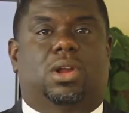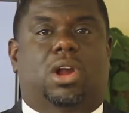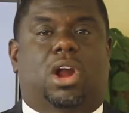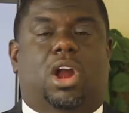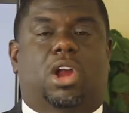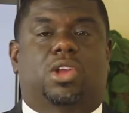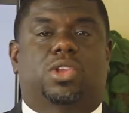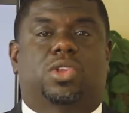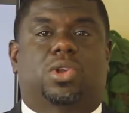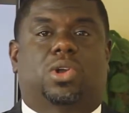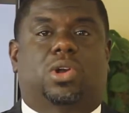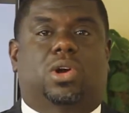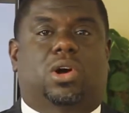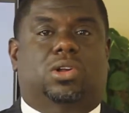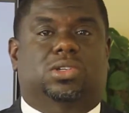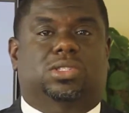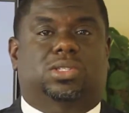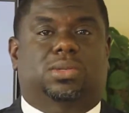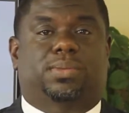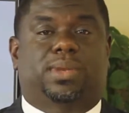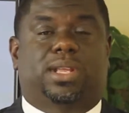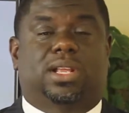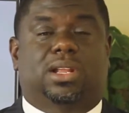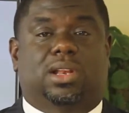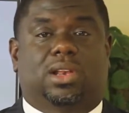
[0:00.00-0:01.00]
Are you called to
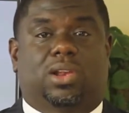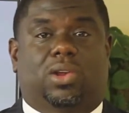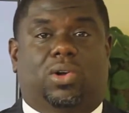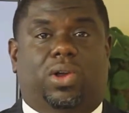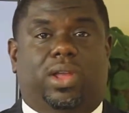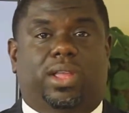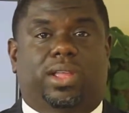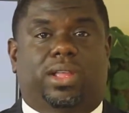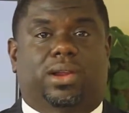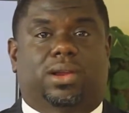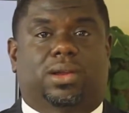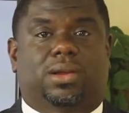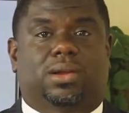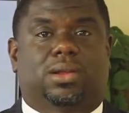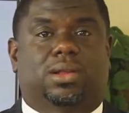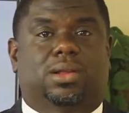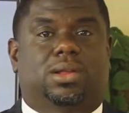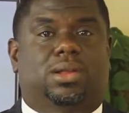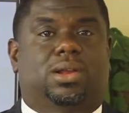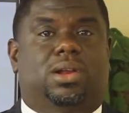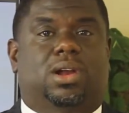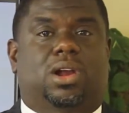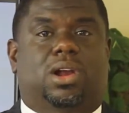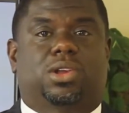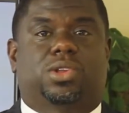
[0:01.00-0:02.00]
be a lawyer?
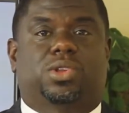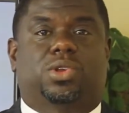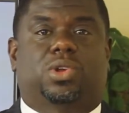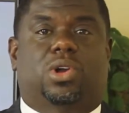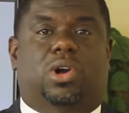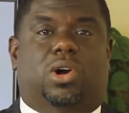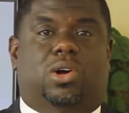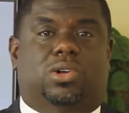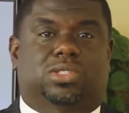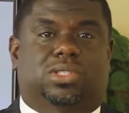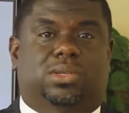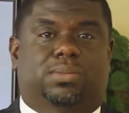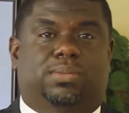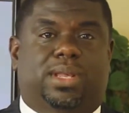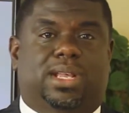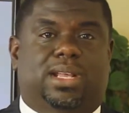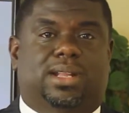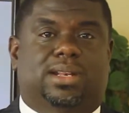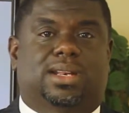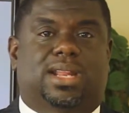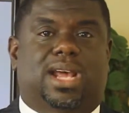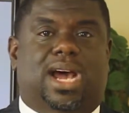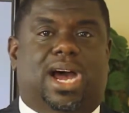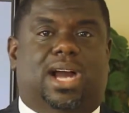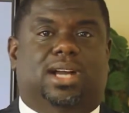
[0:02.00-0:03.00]
Are you called to be
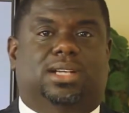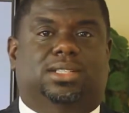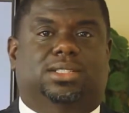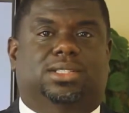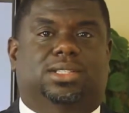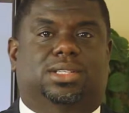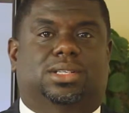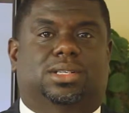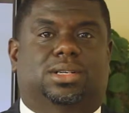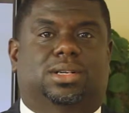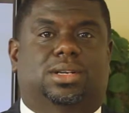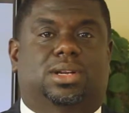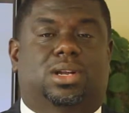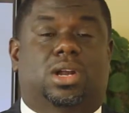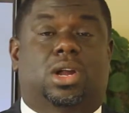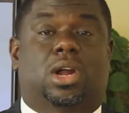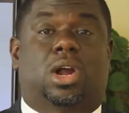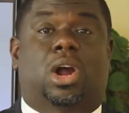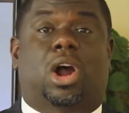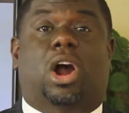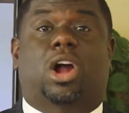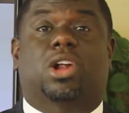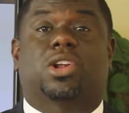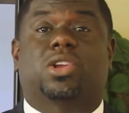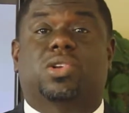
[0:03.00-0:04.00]
a doctor?
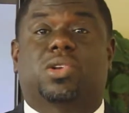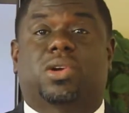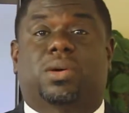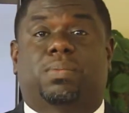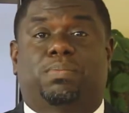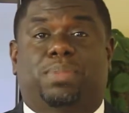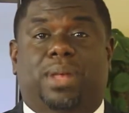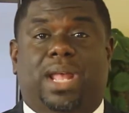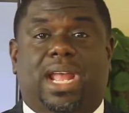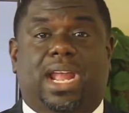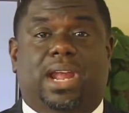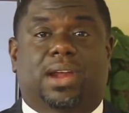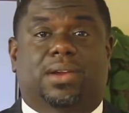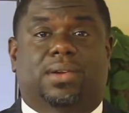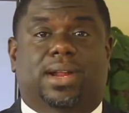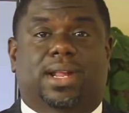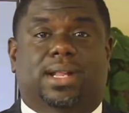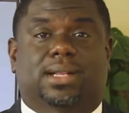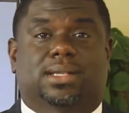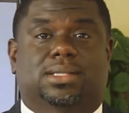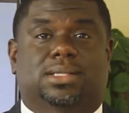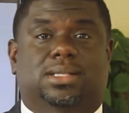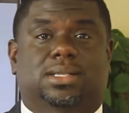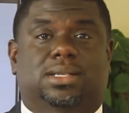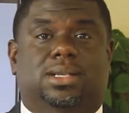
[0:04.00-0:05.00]
Are you a parent?
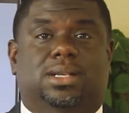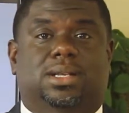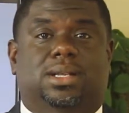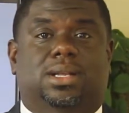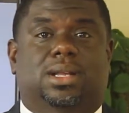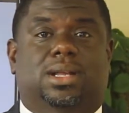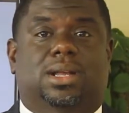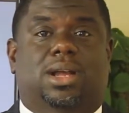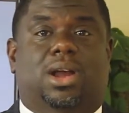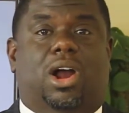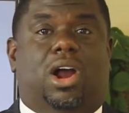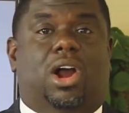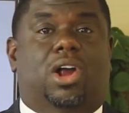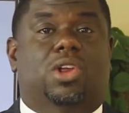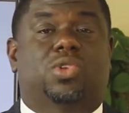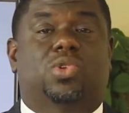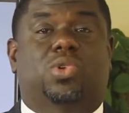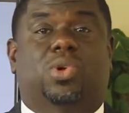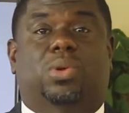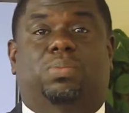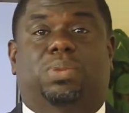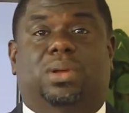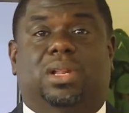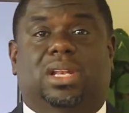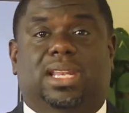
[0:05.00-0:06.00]
Are
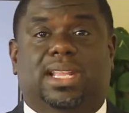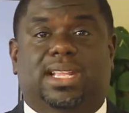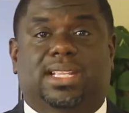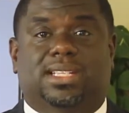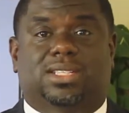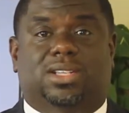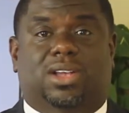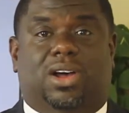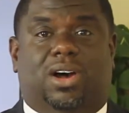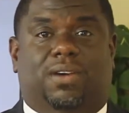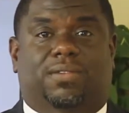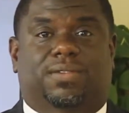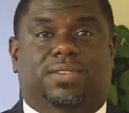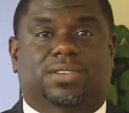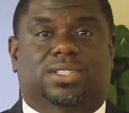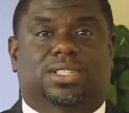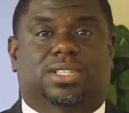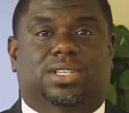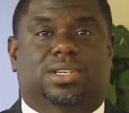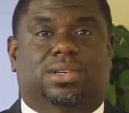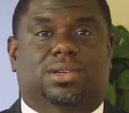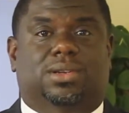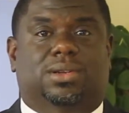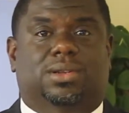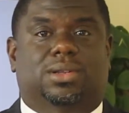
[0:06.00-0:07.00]
you a police
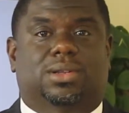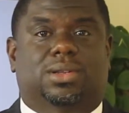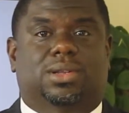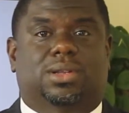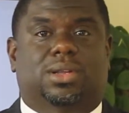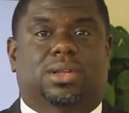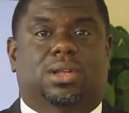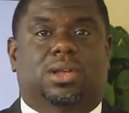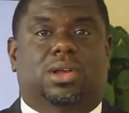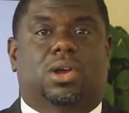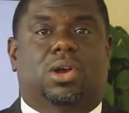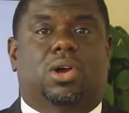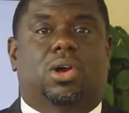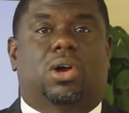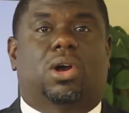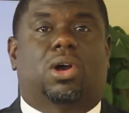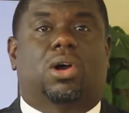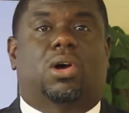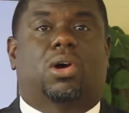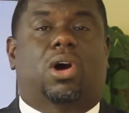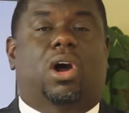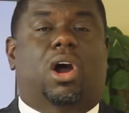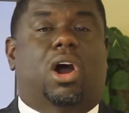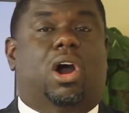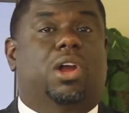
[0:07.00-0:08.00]
officer?
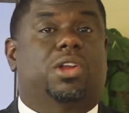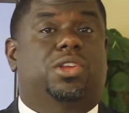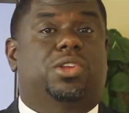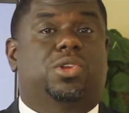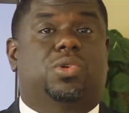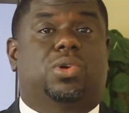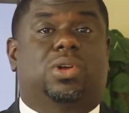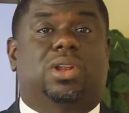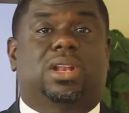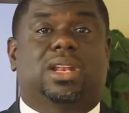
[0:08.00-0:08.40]
Are you a